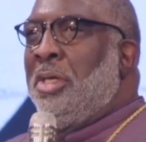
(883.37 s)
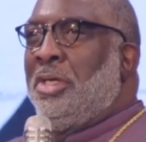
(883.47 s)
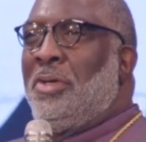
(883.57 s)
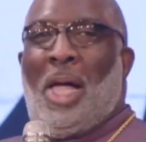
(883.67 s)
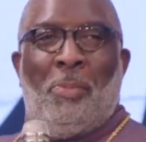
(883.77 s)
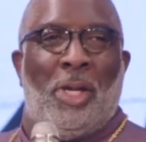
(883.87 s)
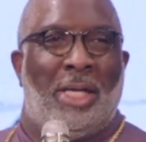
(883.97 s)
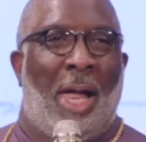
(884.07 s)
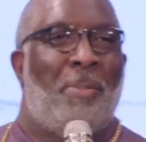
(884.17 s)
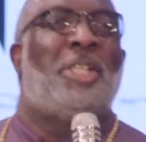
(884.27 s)
So I went and
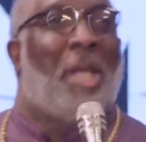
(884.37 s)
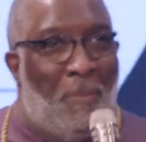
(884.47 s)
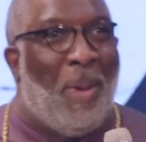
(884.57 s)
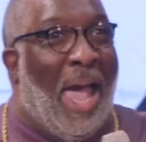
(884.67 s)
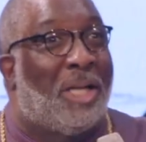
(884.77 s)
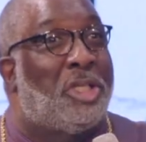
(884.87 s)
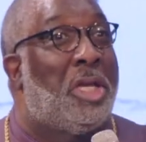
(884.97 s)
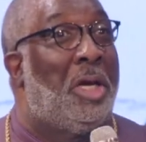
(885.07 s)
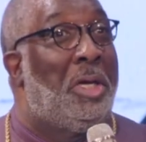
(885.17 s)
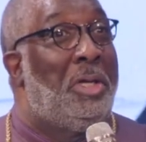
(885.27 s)
got me some Baxter.